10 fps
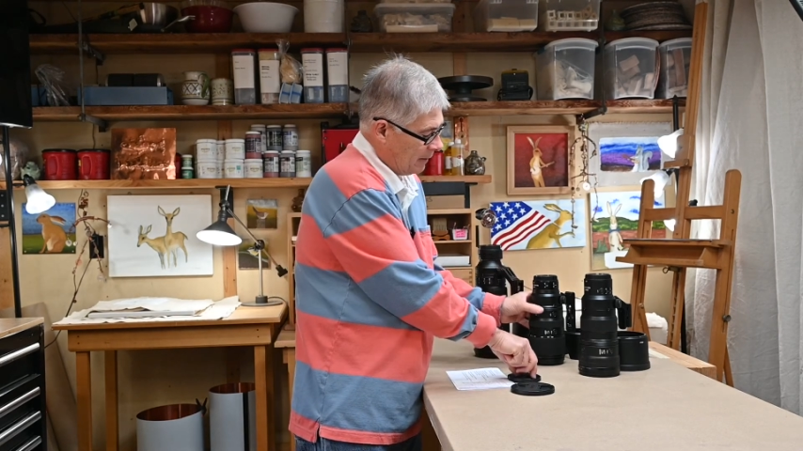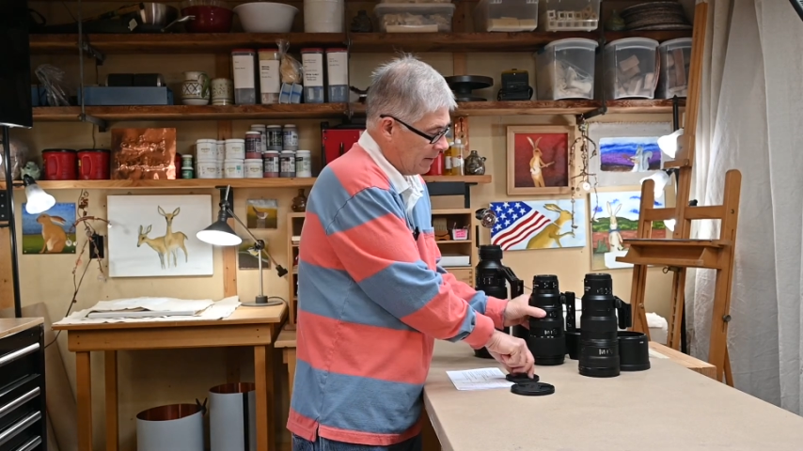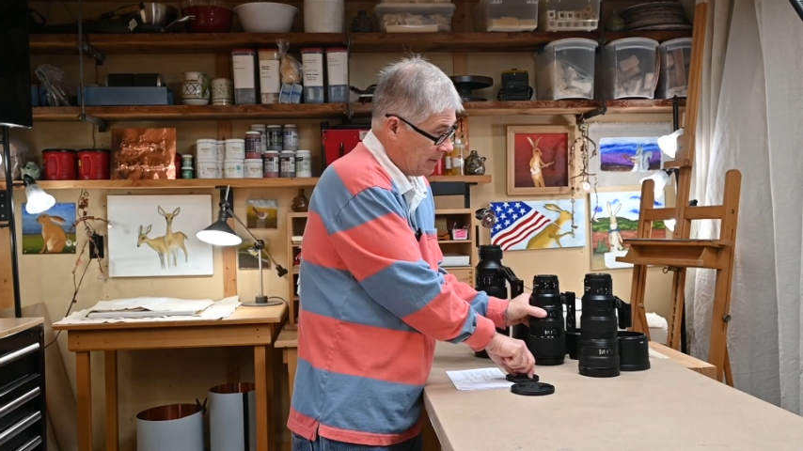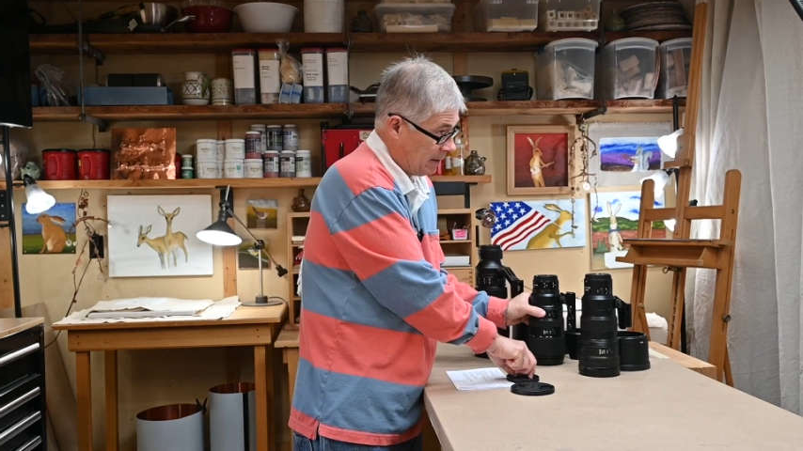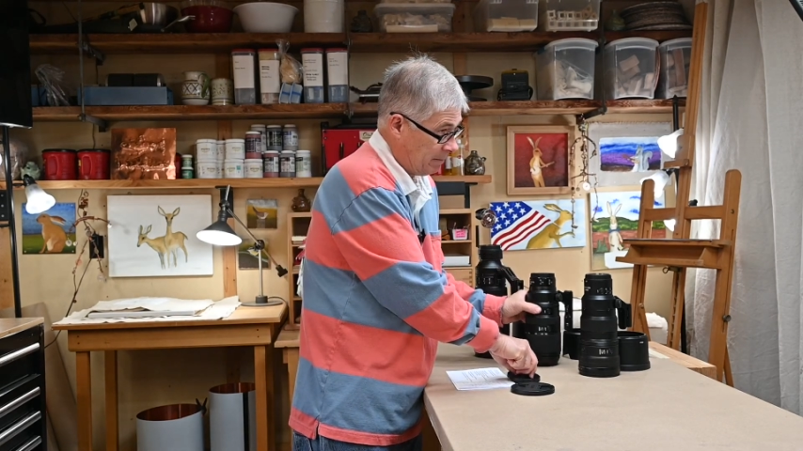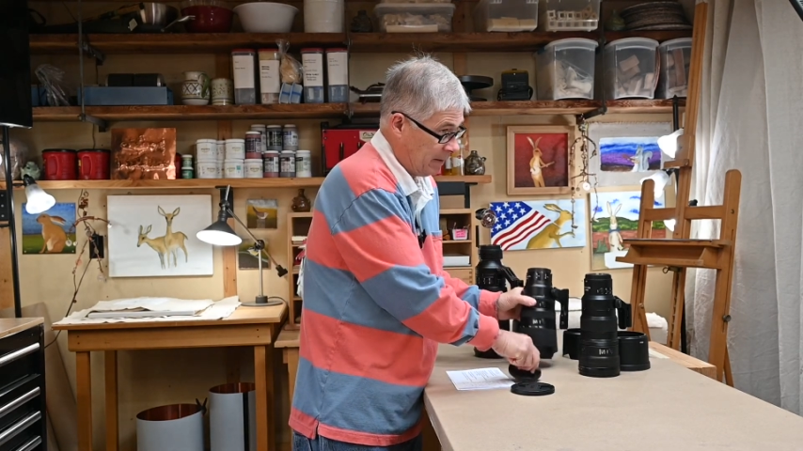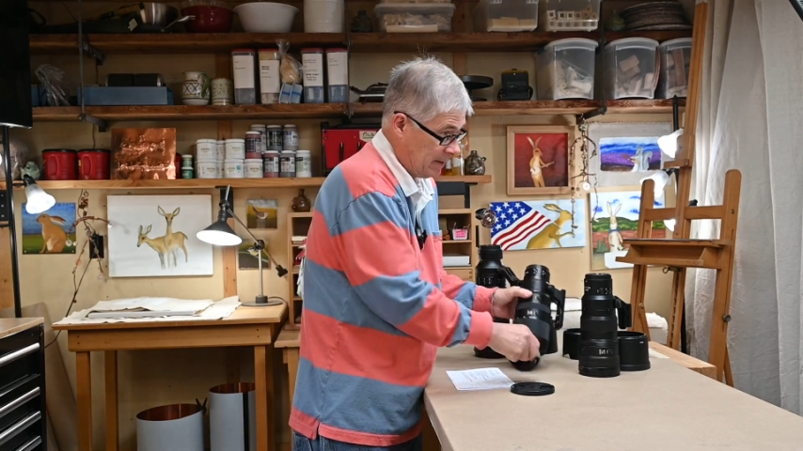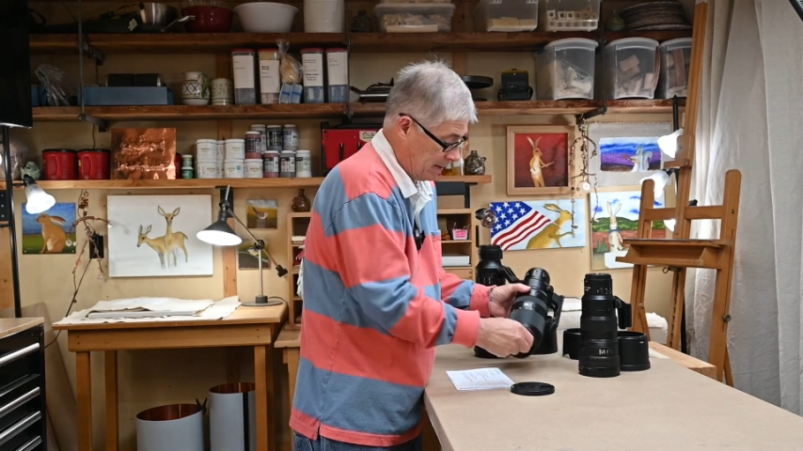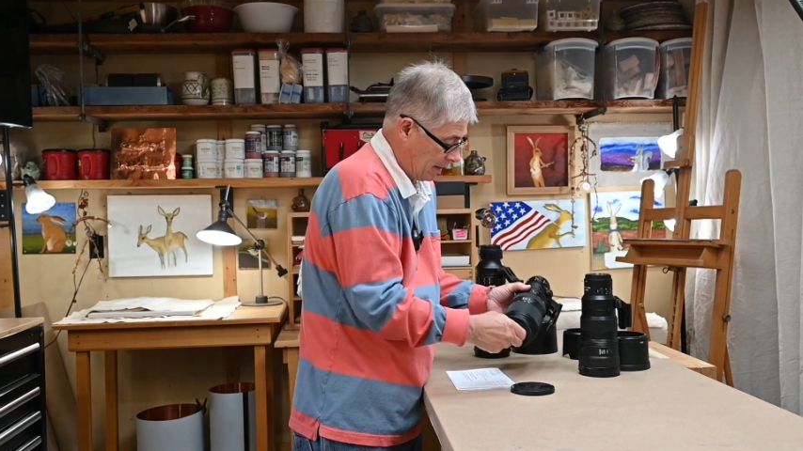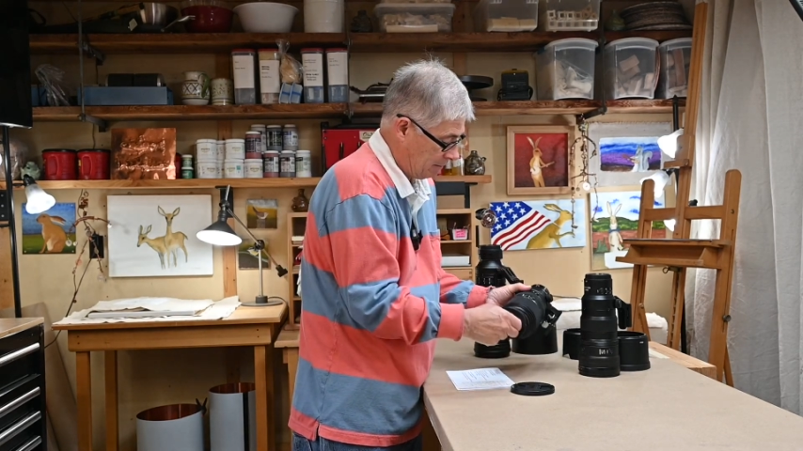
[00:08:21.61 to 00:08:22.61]
The
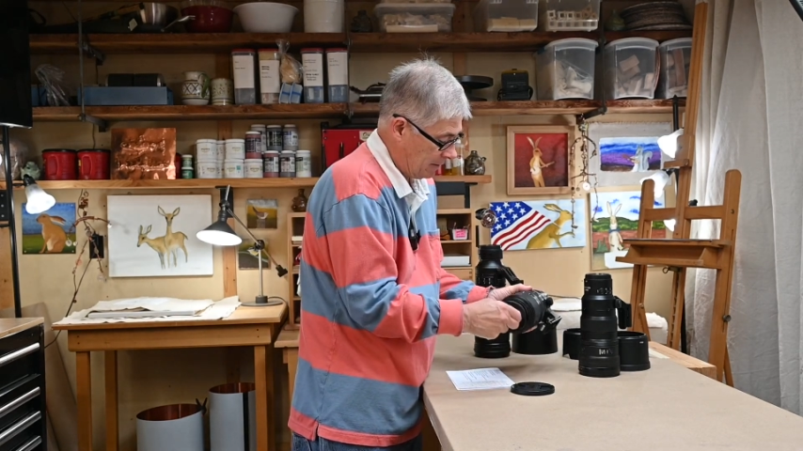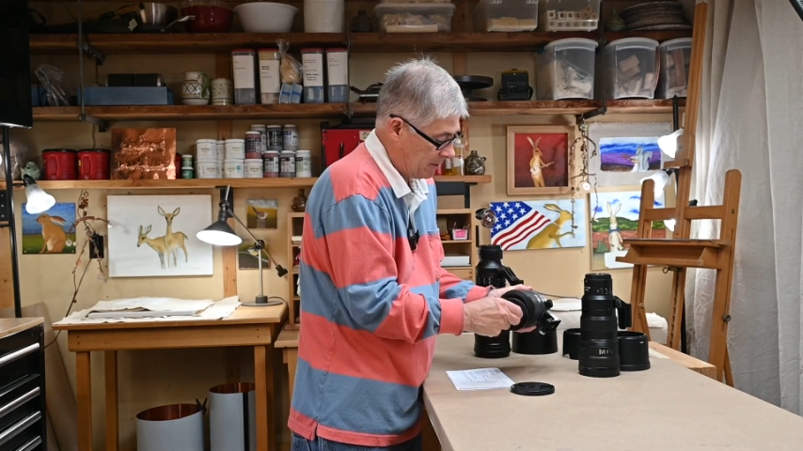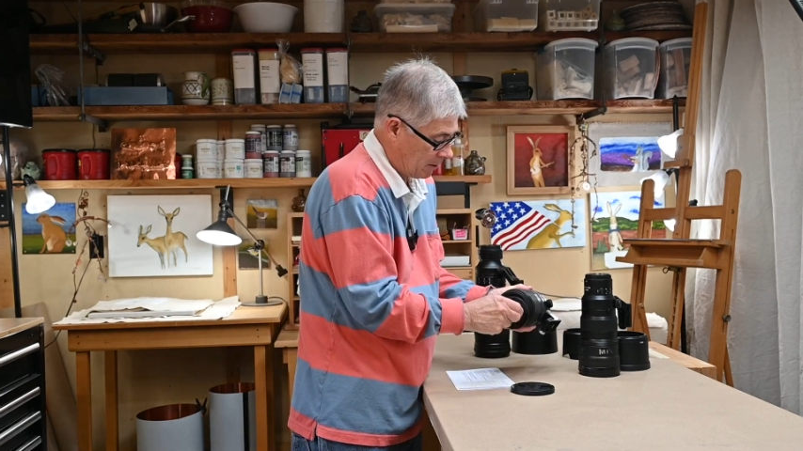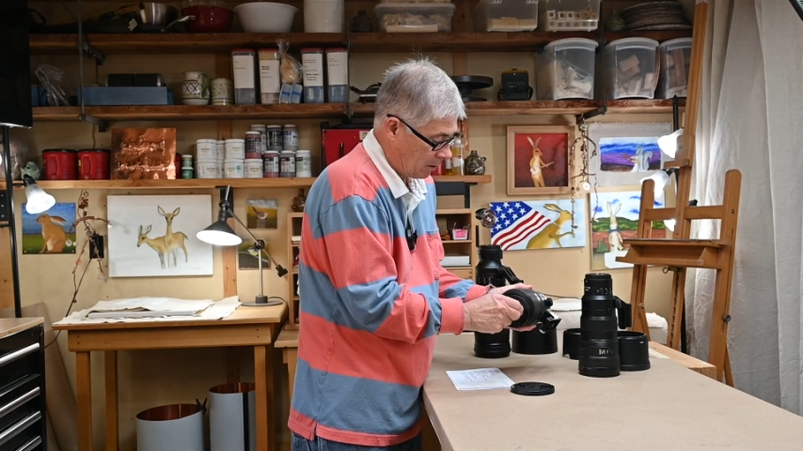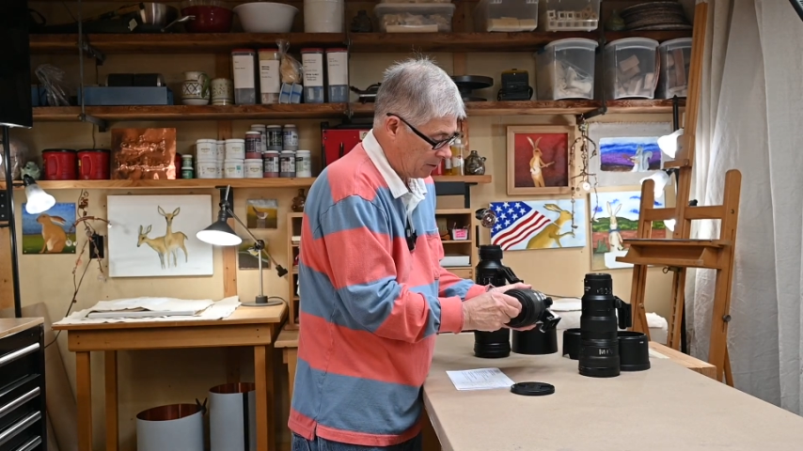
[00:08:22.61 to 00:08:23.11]
77s are